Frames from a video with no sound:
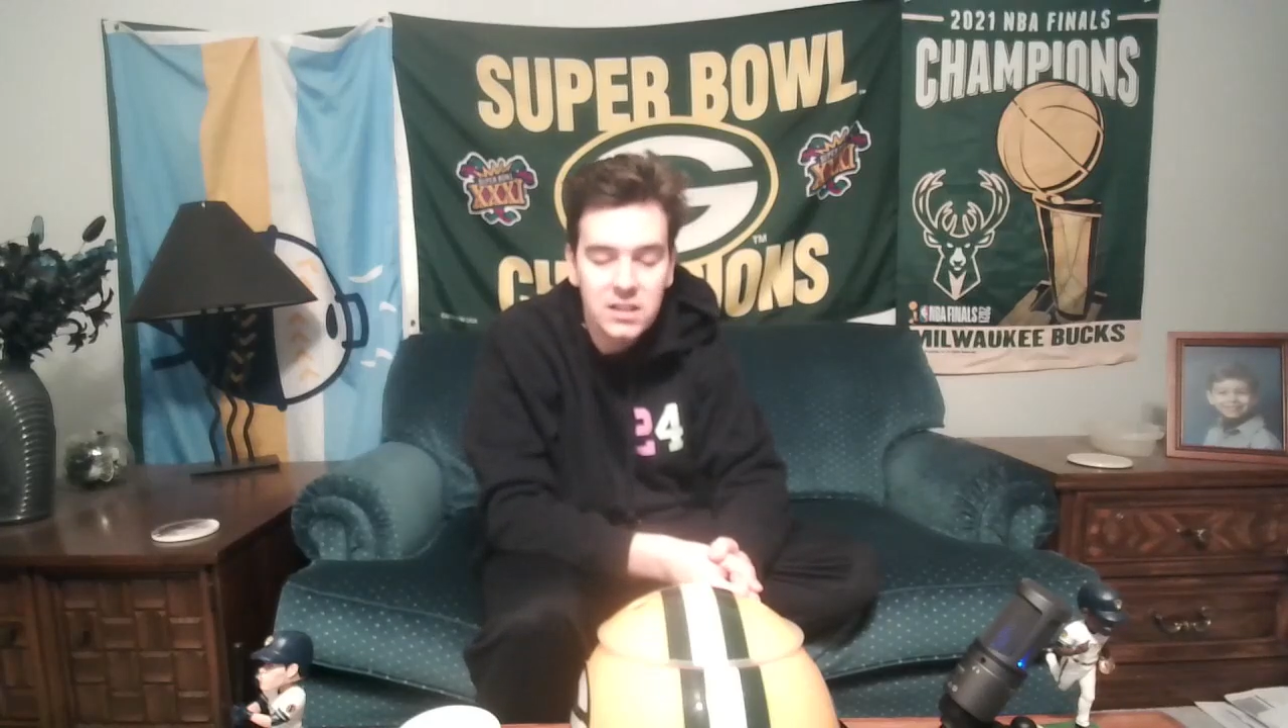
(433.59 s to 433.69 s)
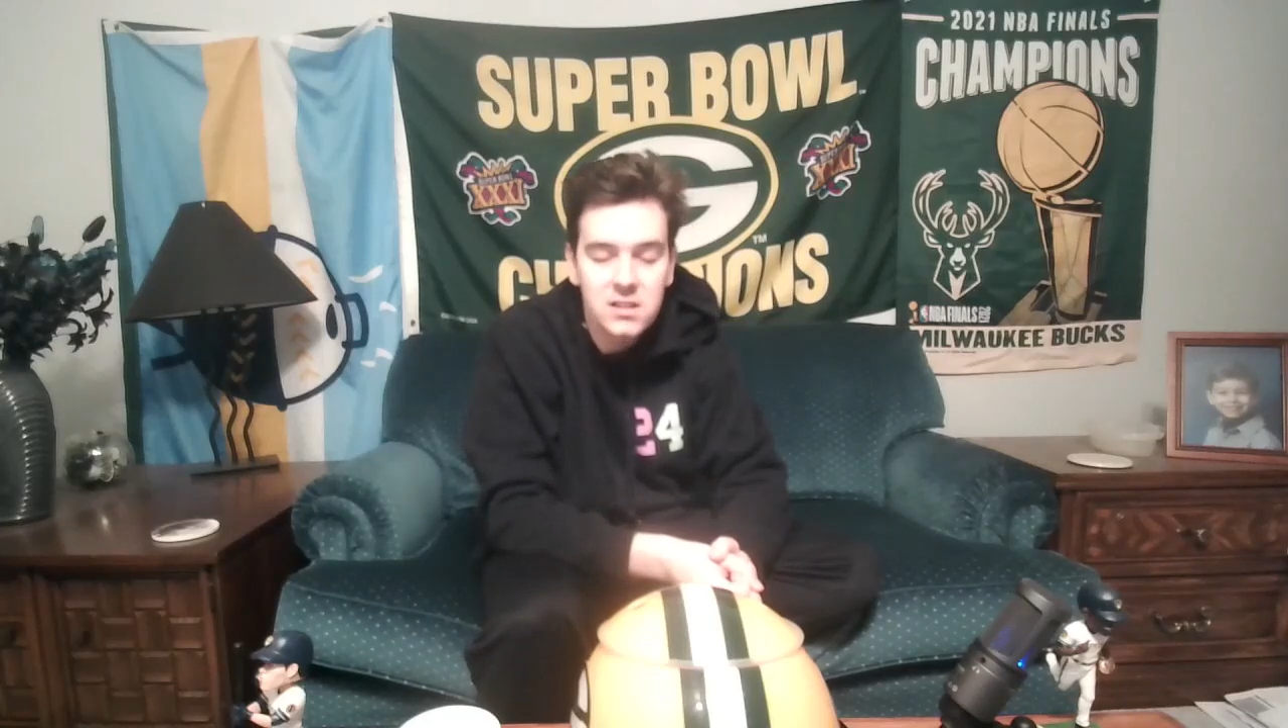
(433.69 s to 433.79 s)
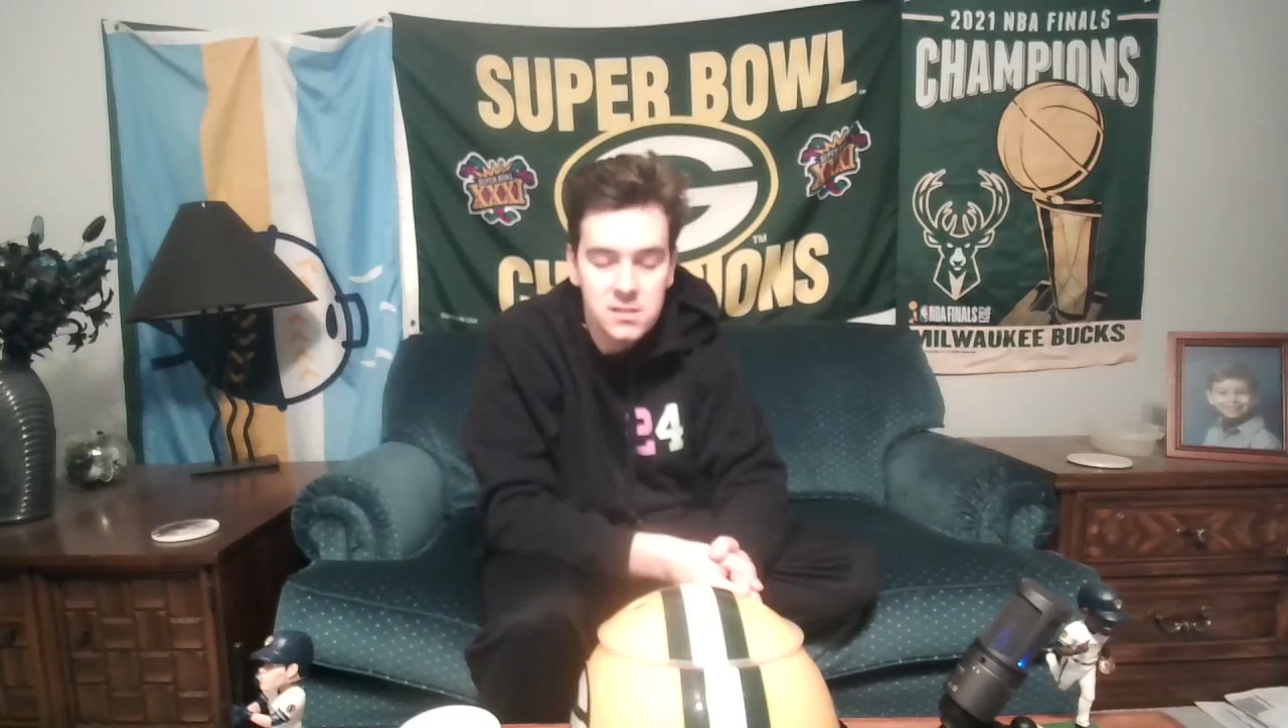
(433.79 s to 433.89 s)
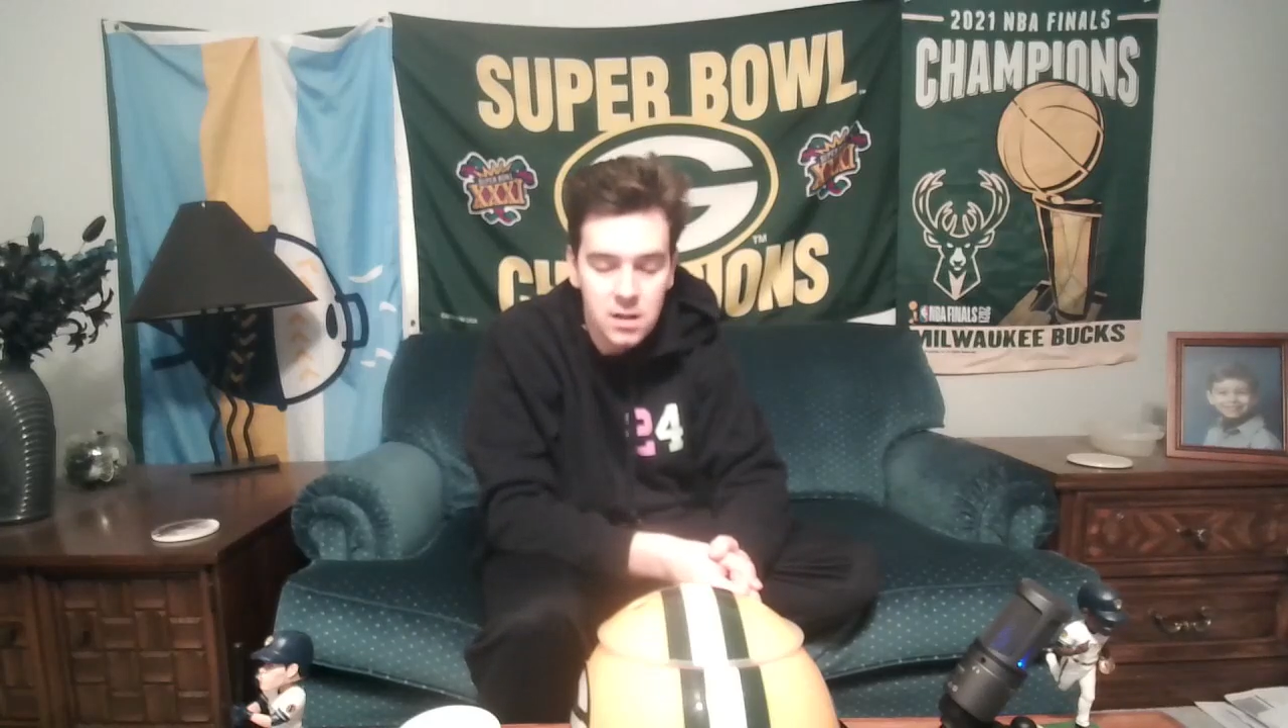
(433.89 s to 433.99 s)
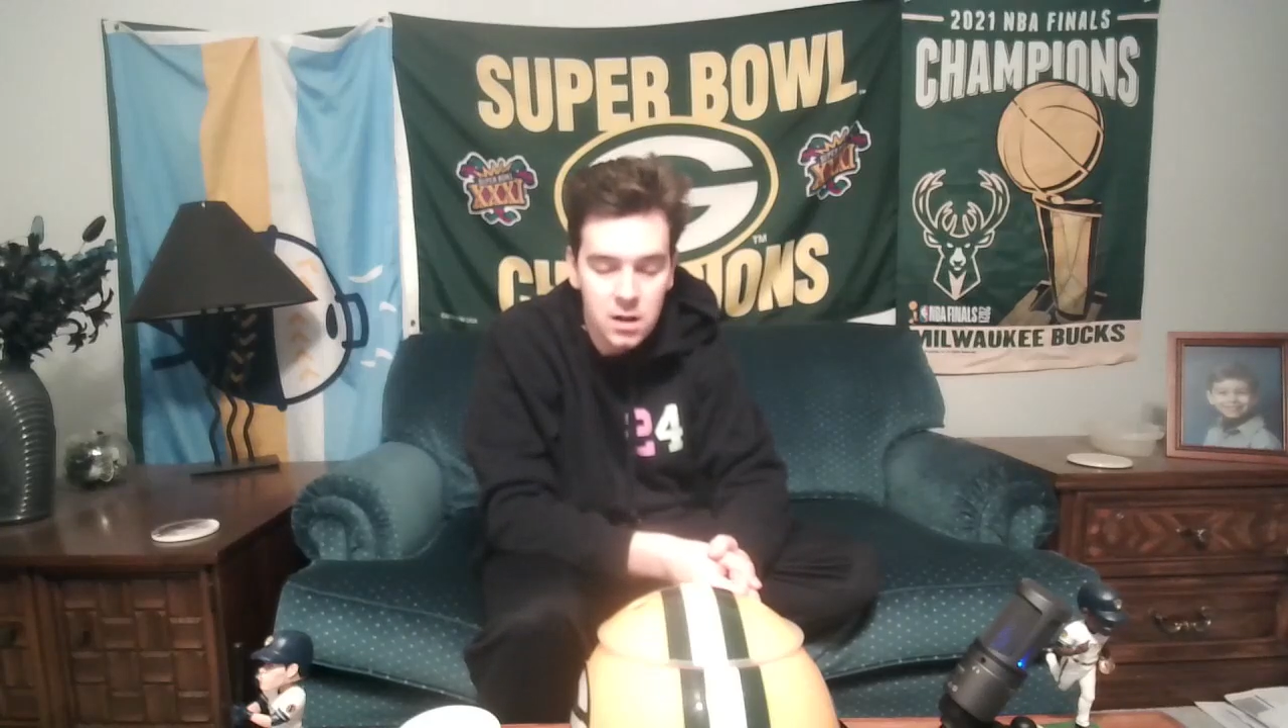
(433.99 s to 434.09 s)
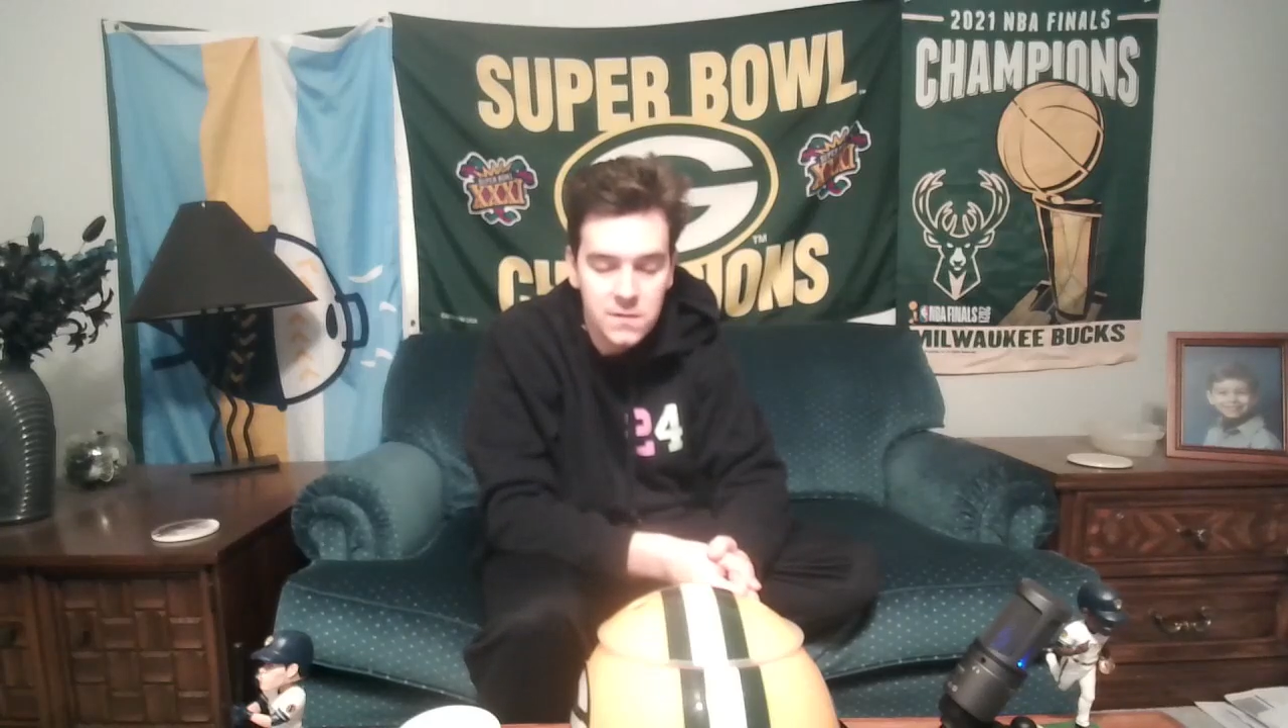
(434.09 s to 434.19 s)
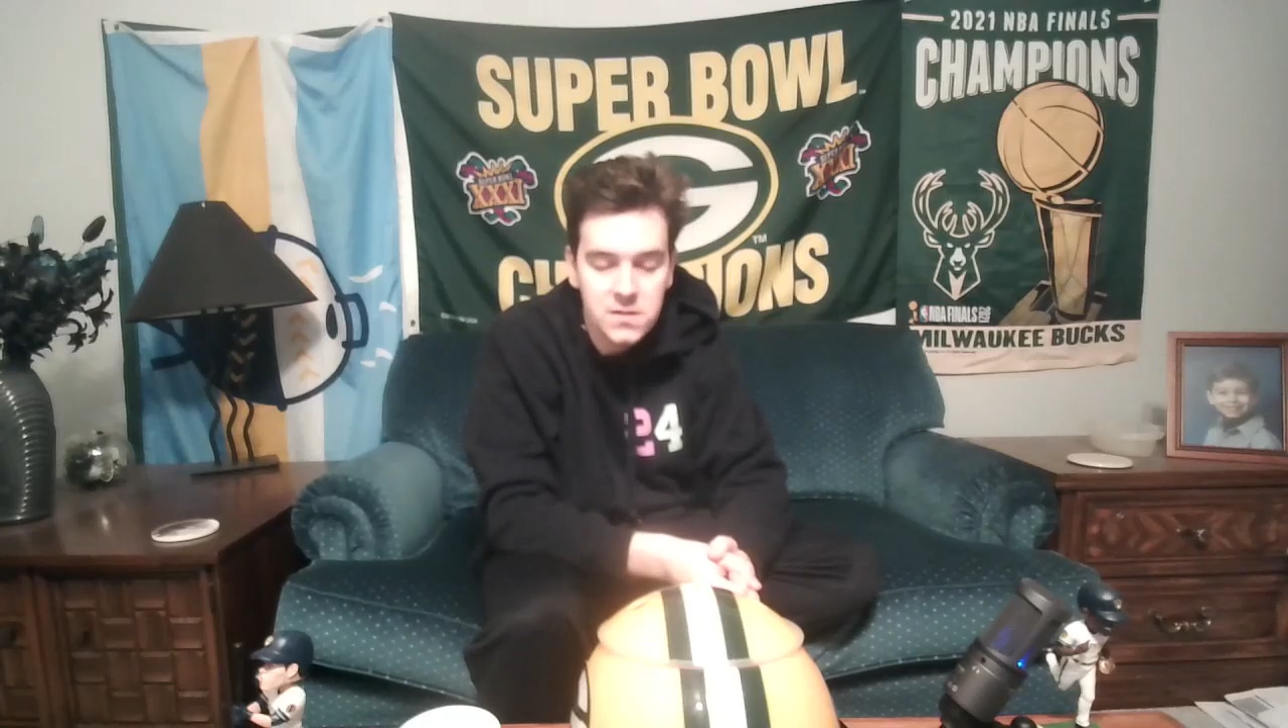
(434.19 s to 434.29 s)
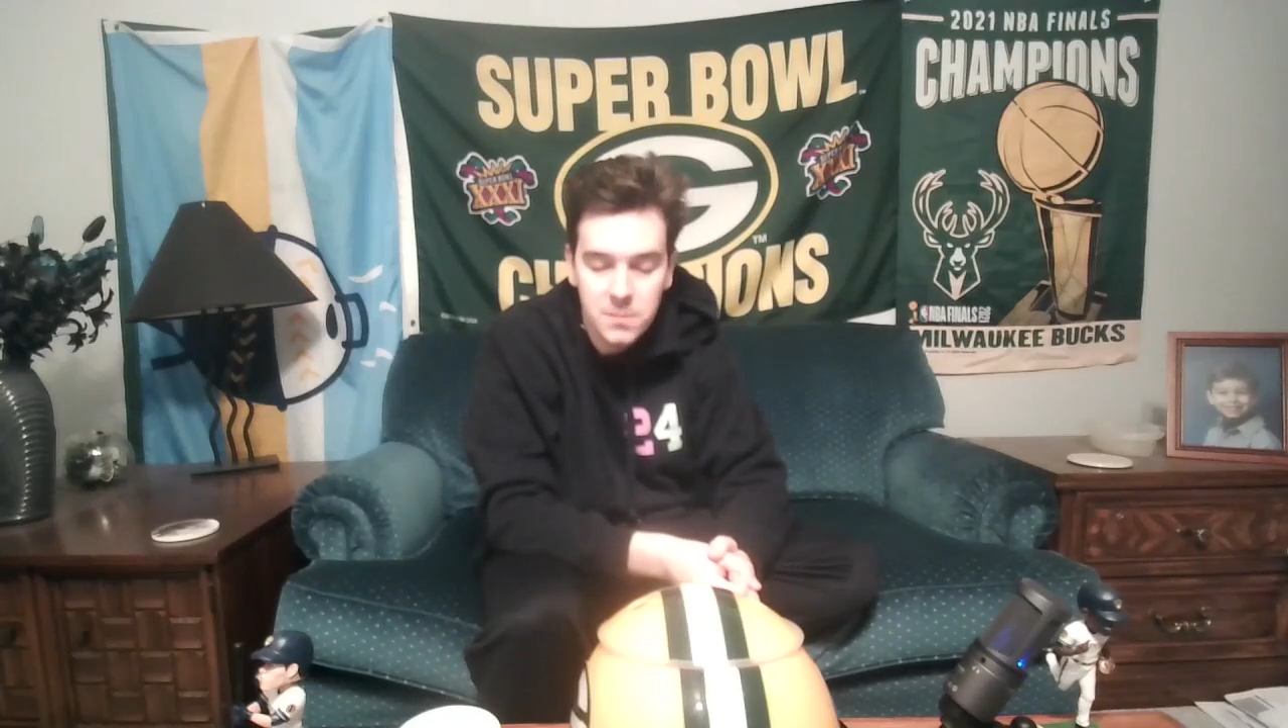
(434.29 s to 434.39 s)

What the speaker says: deserves